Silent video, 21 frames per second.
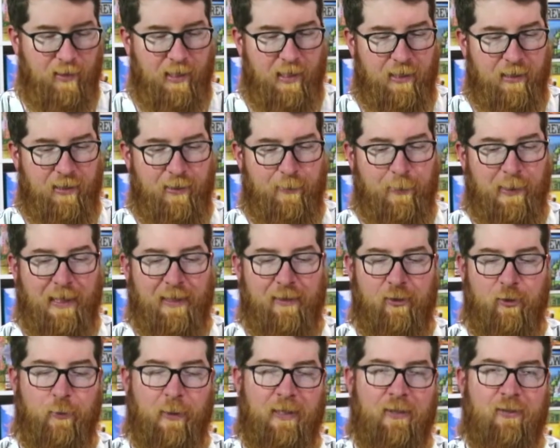and who
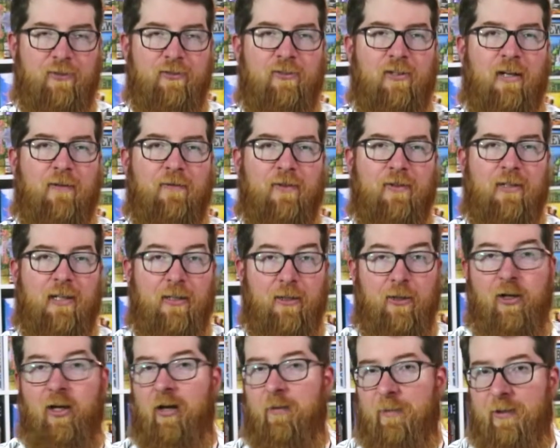hadn't quite discovered that the
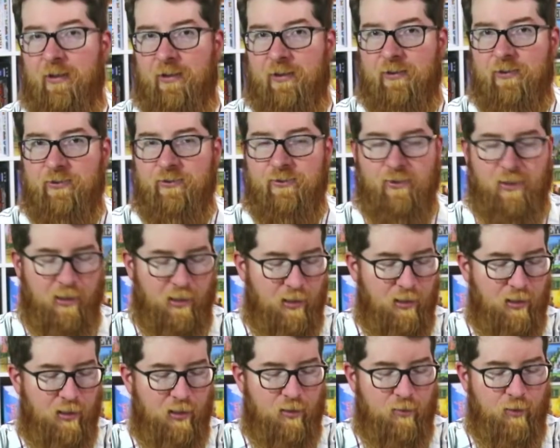hobby is
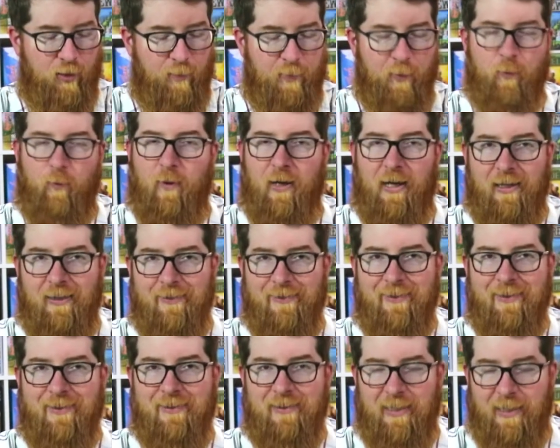quite a bit wider
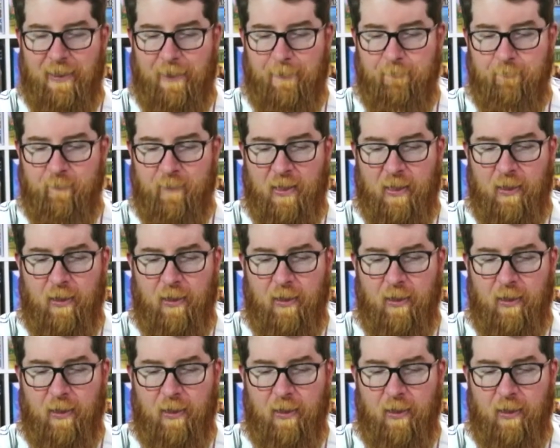than Catan.